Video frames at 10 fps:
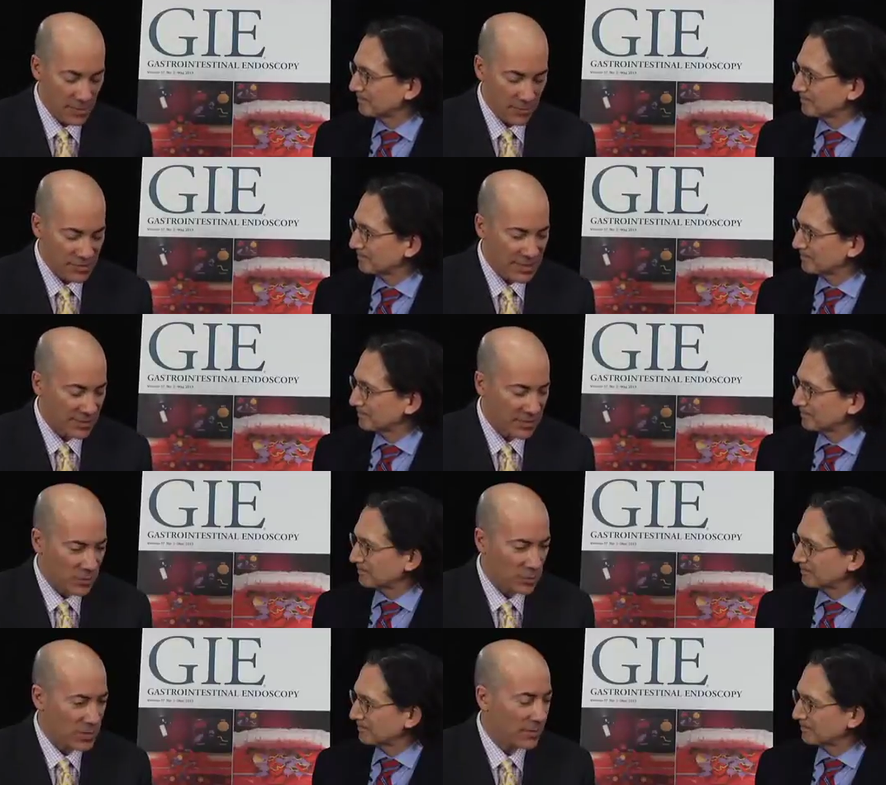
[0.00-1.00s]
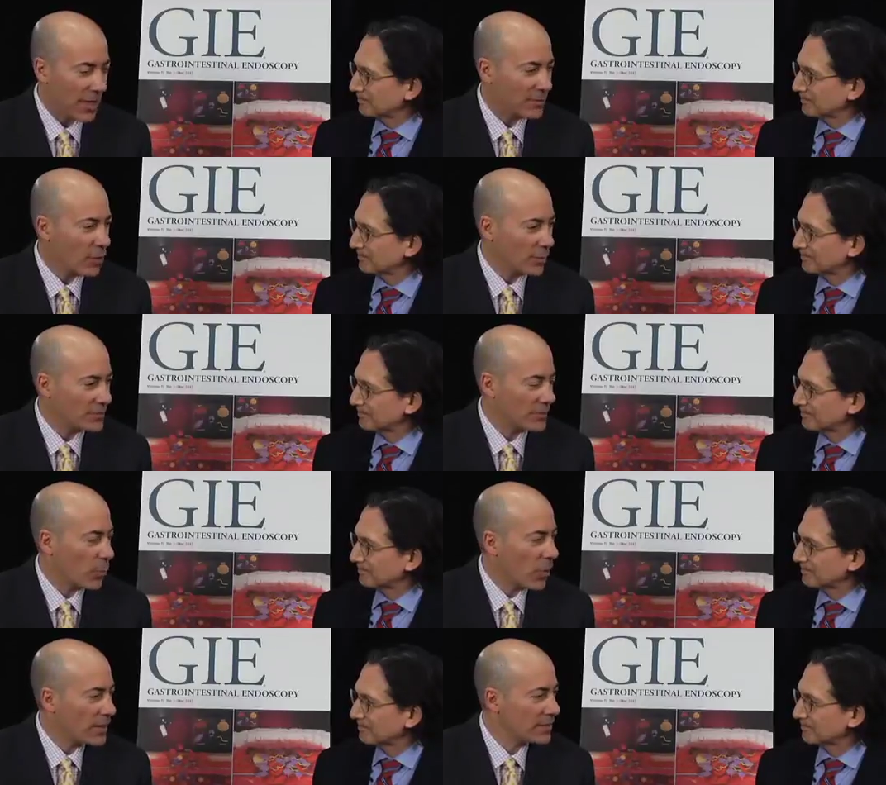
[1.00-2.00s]
Speaker 1: resecting duodenal adenomas. And
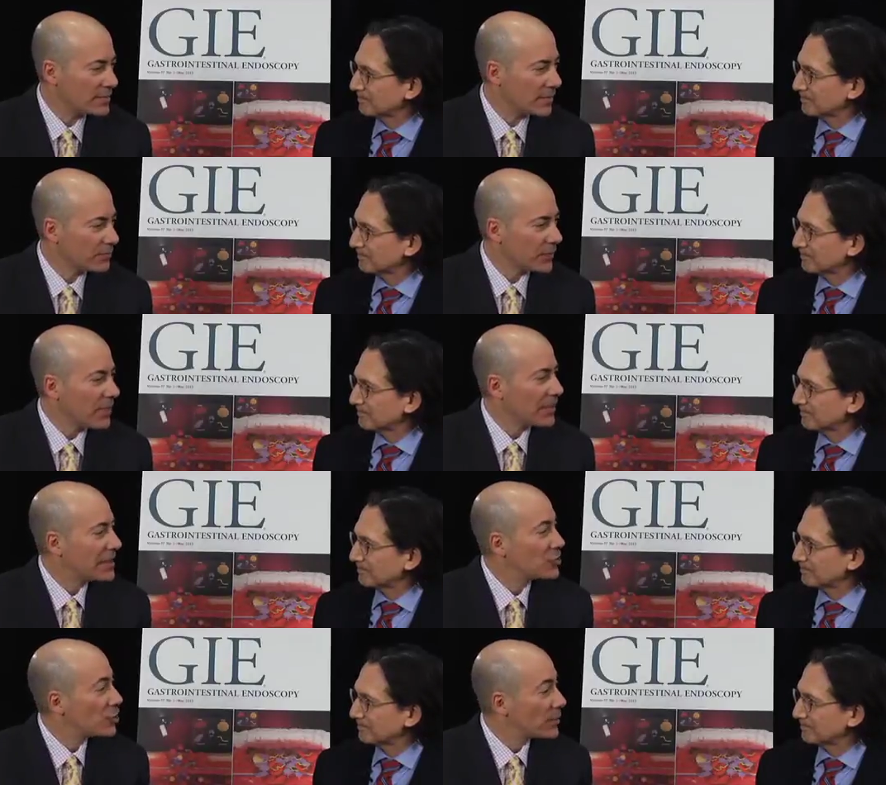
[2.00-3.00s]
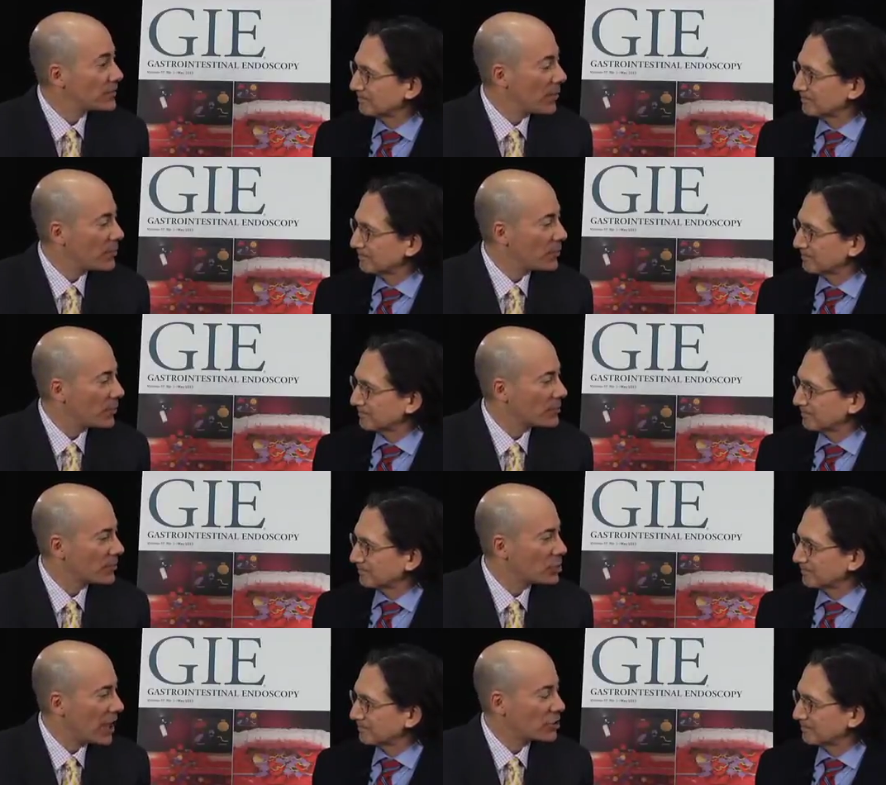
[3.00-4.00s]
one is the issue with submucosal
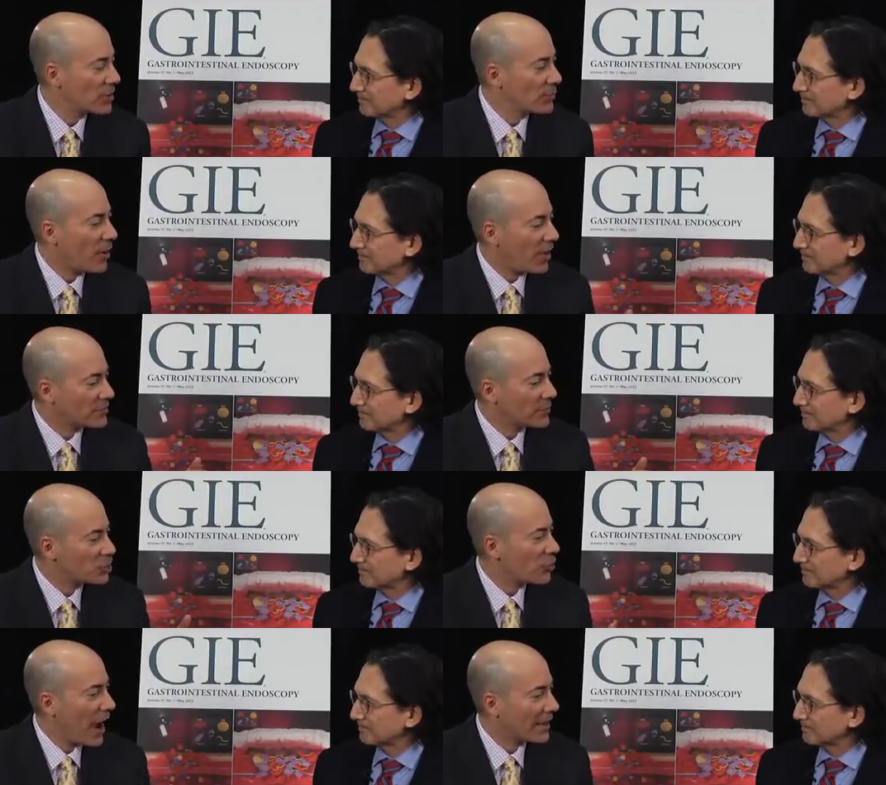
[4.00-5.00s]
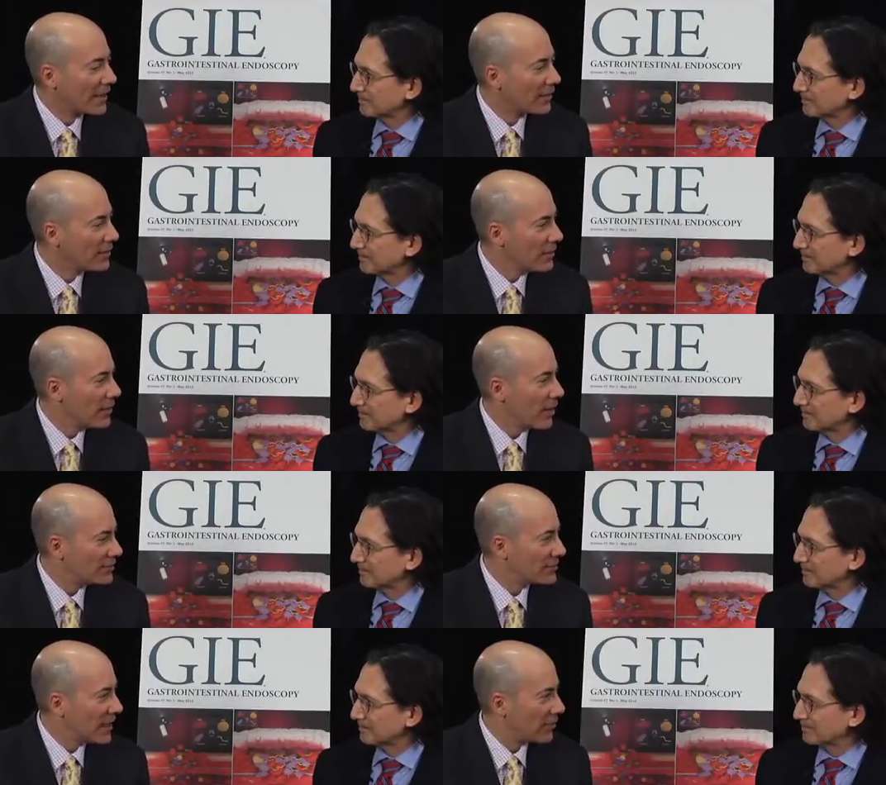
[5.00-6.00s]
injection possibly tracking uh,
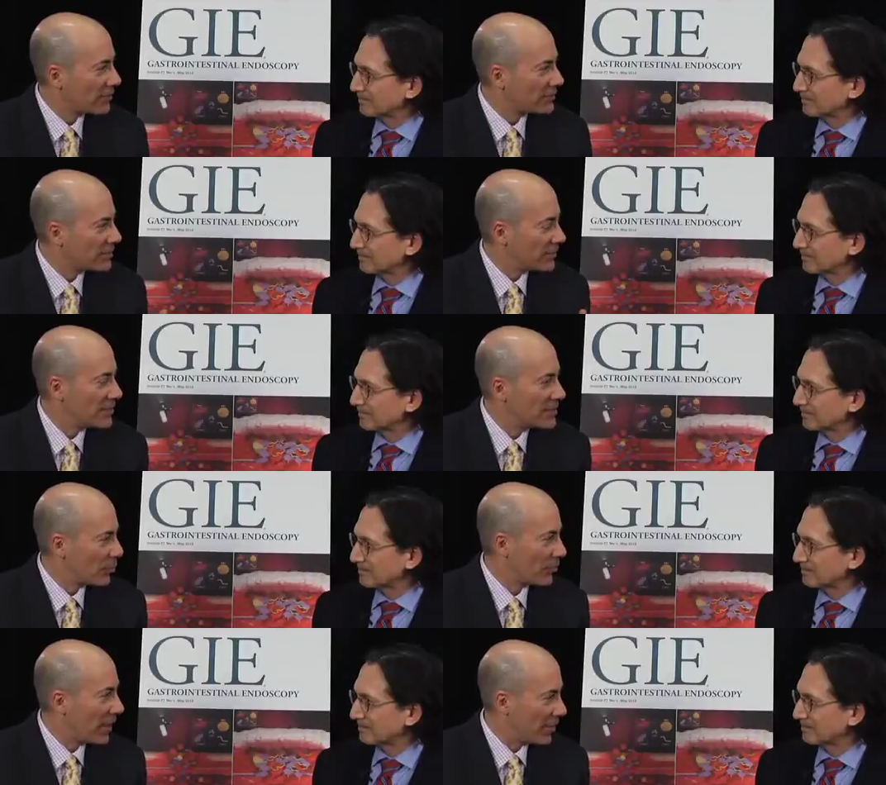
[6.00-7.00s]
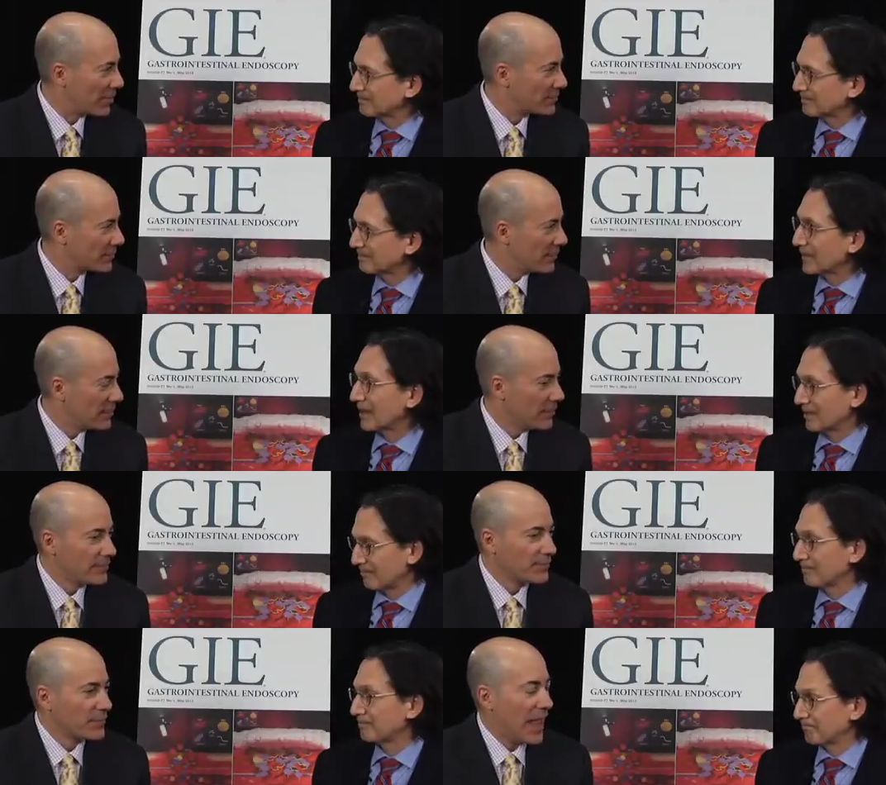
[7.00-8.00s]
cells into deeper layers.
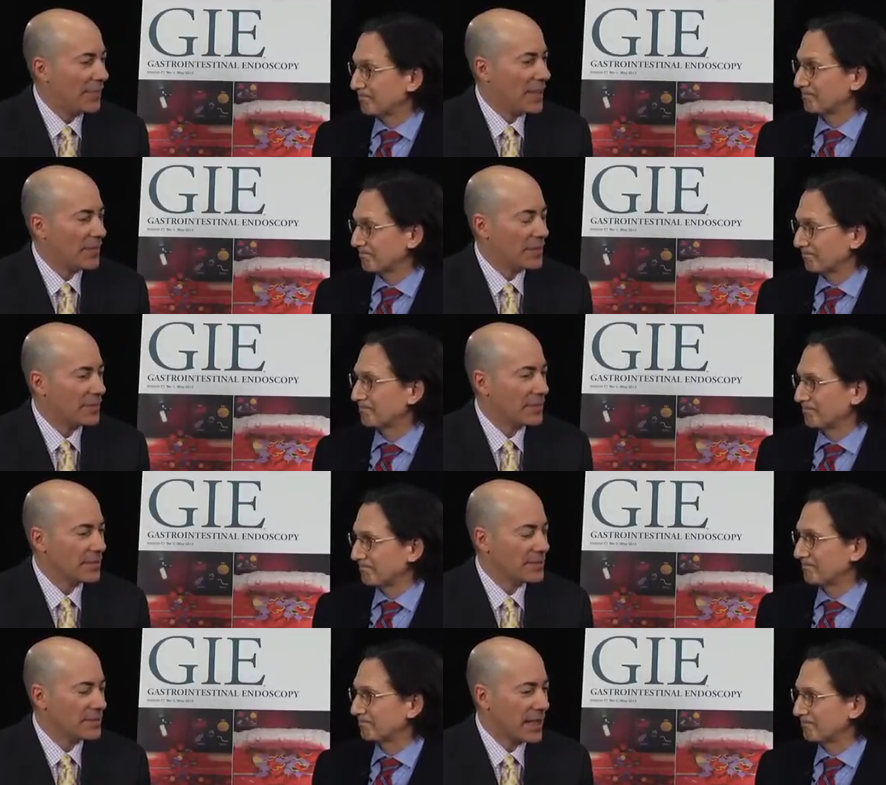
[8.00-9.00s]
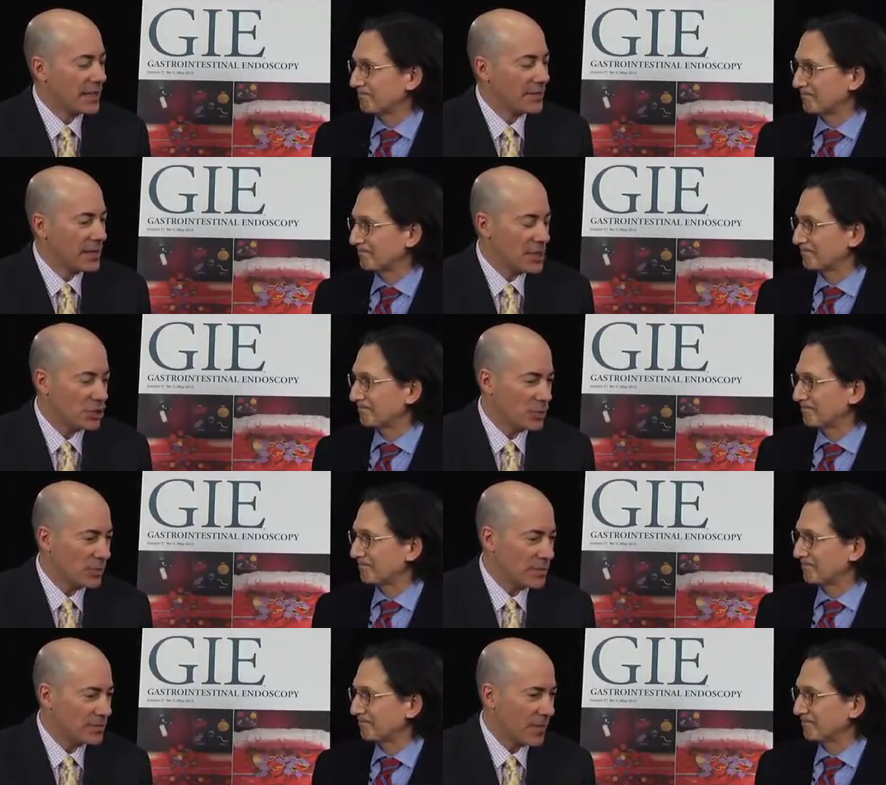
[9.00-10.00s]
And then the, the, the second issue
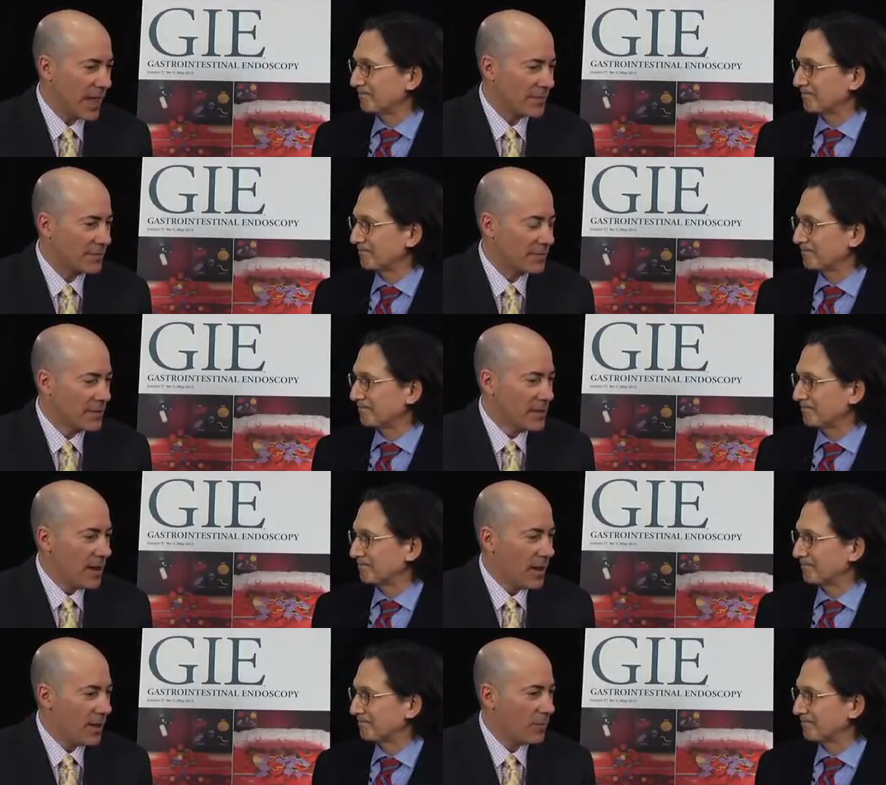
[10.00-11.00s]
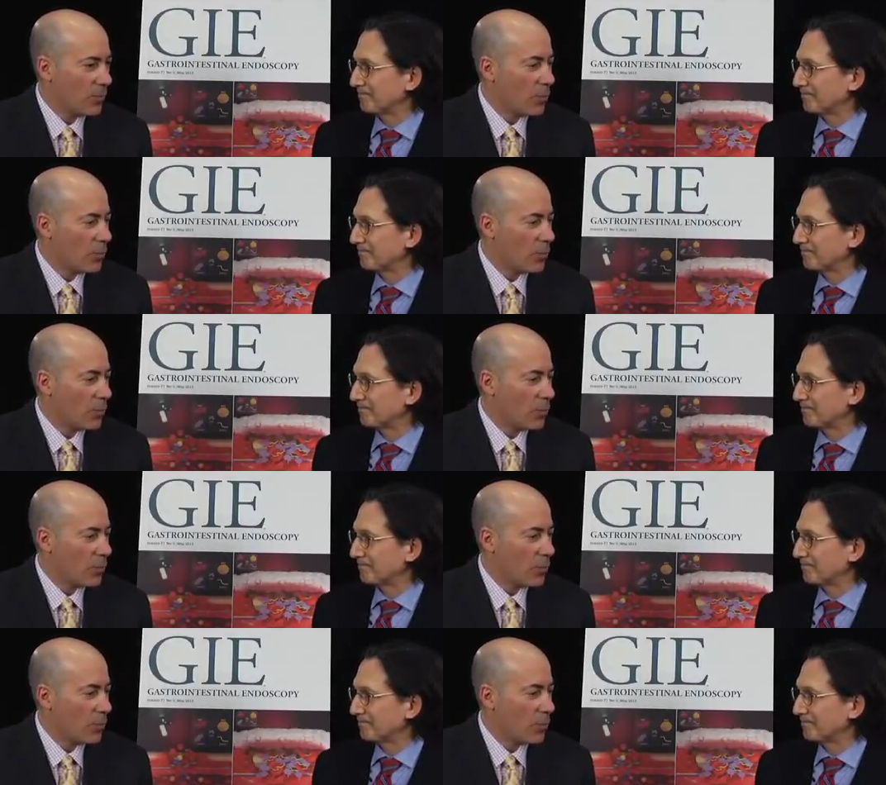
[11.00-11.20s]
is that um,